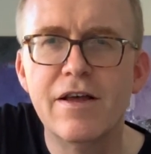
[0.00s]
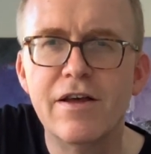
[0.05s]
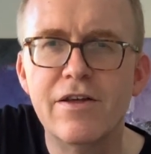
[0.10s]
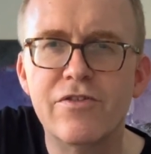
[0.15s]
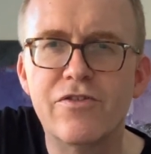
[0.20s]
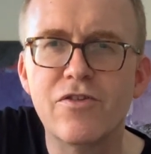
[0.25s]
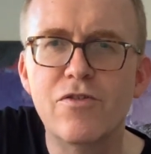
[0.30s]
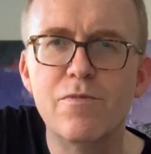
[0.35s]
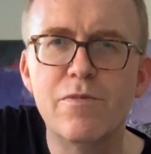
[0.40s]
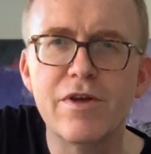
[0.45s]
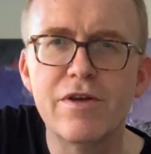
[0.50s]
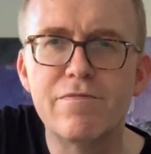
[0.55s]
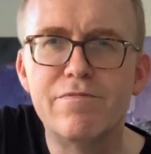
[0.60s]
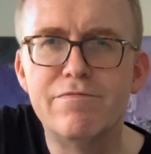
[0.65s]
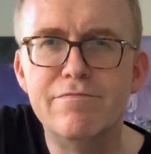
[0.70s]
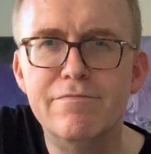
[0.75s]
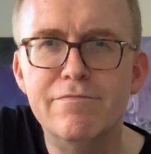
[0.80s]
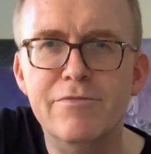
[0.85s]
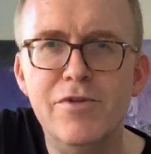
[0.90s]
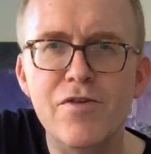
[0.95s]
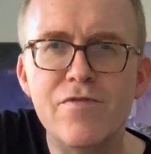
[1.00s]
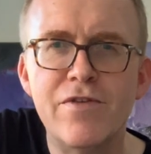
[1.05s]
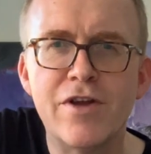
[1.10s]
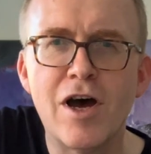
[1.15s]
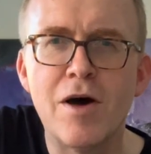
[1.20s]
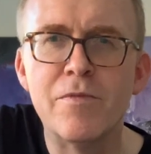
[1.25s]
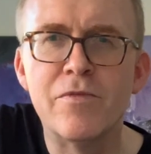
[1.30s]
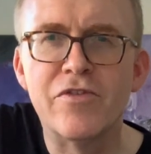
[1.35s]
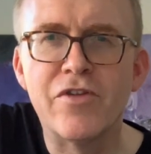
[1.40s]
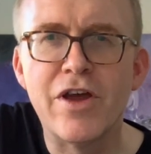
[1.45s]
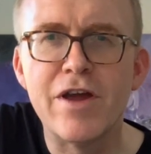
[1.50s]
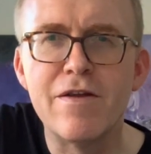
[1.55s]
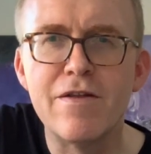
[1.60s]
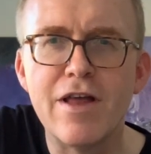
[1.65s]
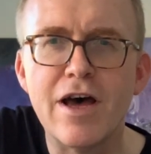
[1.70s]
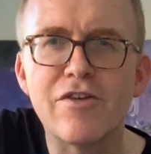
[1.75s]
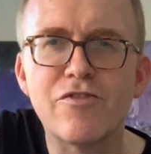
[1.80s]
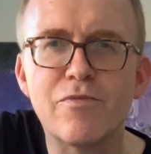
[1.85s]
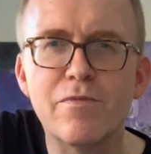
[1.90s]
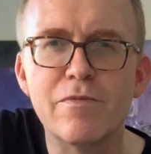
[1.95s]
Don't be moving up and
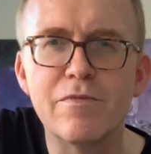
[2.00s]
down.